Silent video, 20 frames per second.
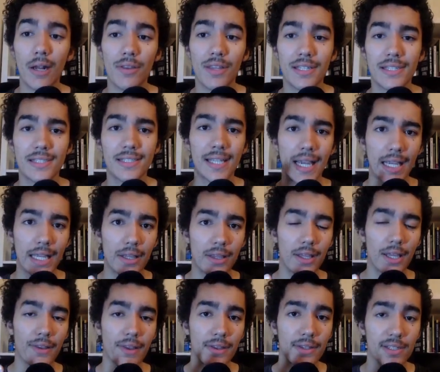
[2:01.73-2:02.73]
now the second
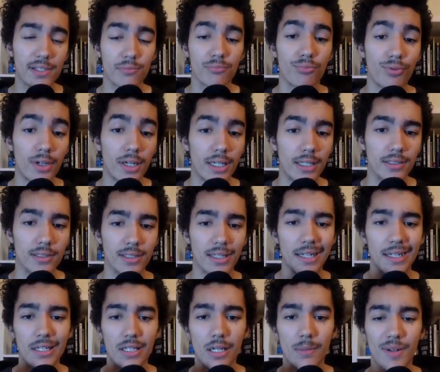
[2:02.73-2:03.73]
thing that this brings,
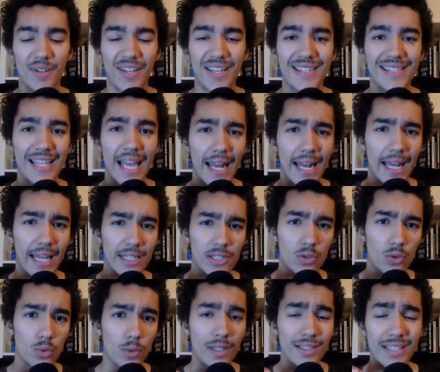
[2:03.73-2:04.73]
ladies and gentlemen, is that
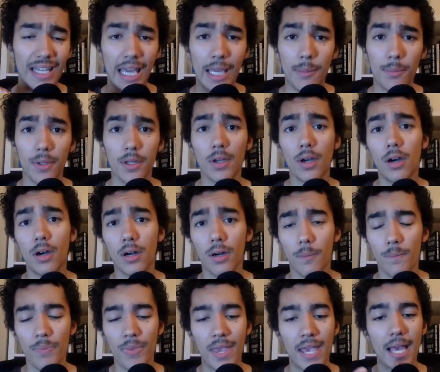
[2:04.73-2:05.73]
sweet
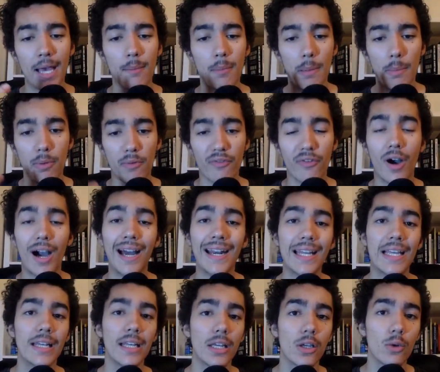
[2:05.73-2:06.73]
APR by
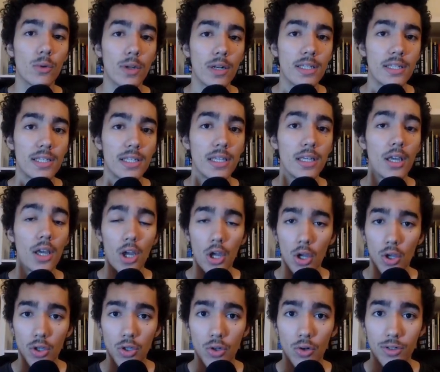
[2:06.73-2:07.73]
providing liquidity
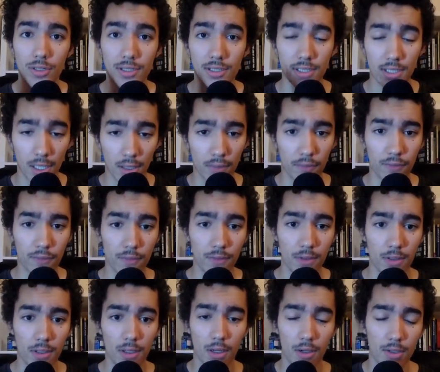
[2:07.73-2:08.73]
yourself,
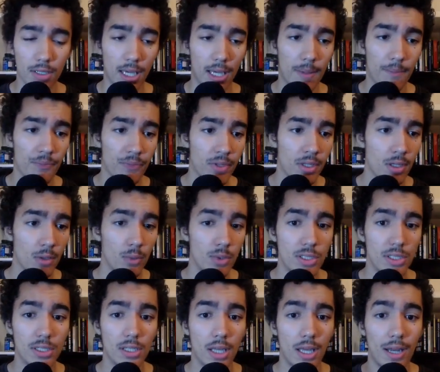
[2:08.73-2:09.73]
okay?
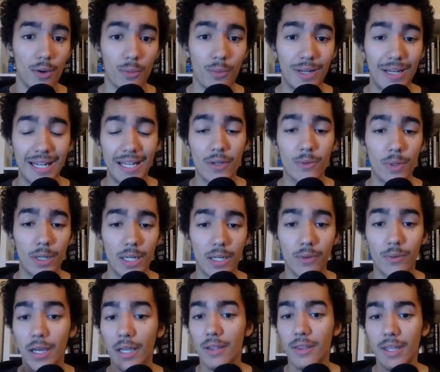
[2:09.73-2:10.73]
Which is a really
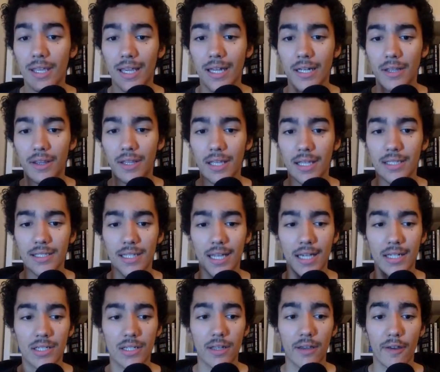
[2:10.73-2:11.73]
great thing, and I think it's
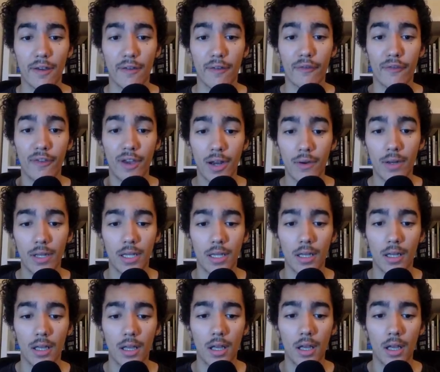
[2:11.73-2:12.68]
actually a very